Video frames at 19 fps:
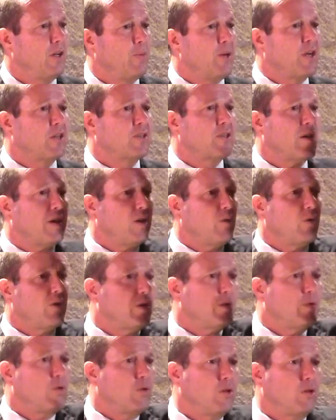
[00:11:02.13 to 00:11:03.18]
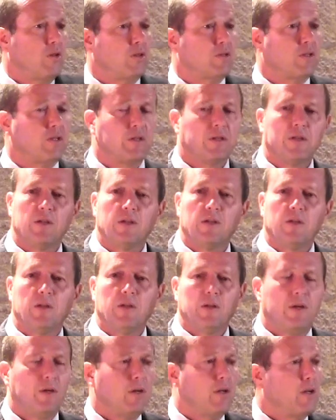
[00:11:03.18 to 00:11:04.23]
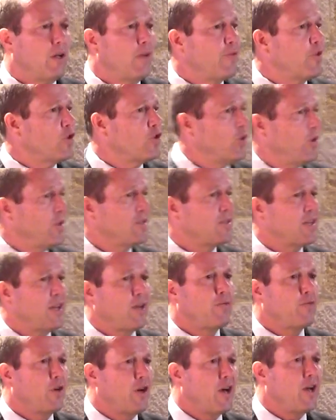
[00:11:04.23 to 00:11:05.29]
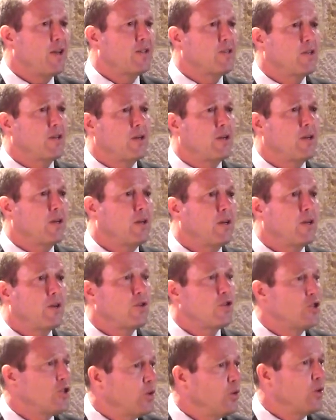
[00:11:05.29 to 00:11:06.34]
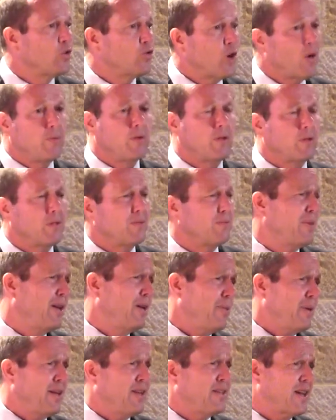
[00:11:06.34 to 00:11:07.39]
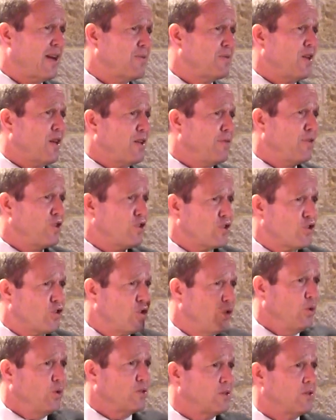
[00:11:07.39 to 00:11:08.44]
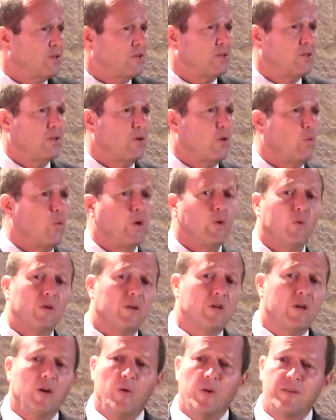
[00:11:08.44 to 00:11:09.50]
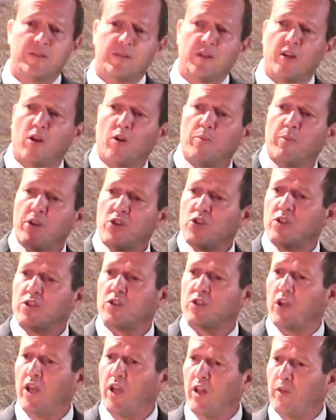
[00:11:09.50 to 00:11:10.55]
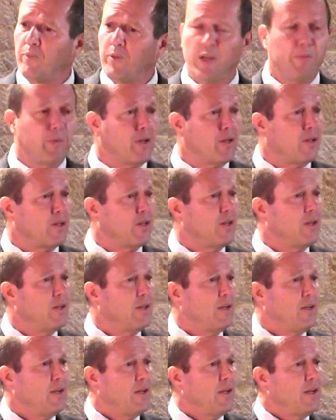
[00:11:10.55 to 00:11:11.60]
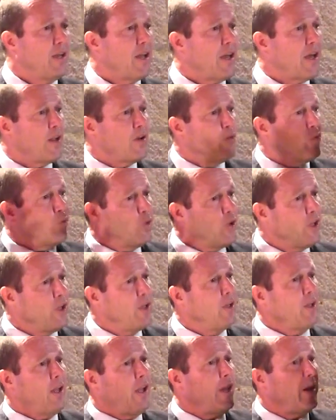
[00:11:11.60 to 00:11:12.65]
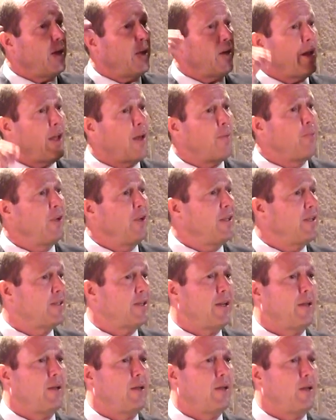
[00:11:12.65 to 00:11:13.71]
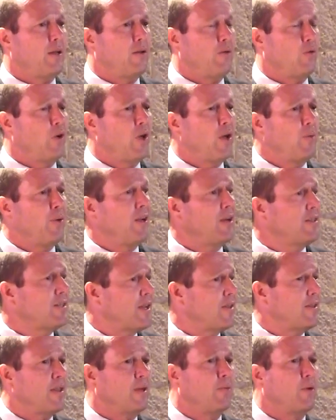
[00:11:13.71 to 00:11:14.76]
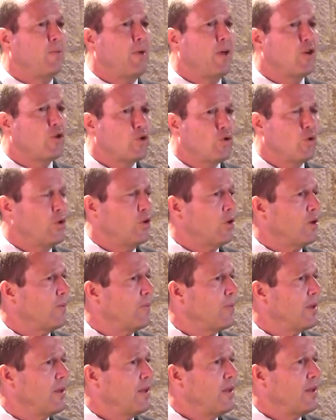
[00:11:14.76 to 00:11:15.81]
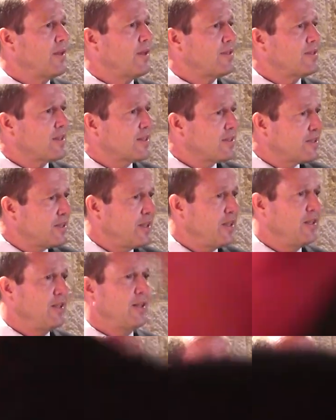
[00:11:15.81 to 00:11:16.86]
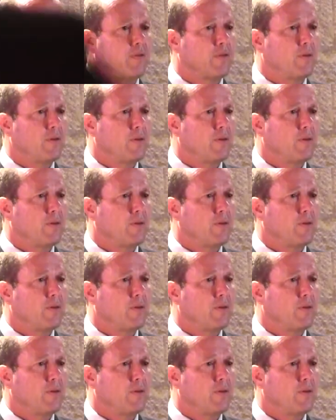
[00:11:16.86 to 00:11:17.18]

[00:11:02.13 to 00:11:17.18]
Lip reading: Because anywhere in the world, if the Jewish state finds a Jew in trouble, and many, many times not even just Jews, we will go and send our missions to help people and rehabilitate them and make sure they succeed in life.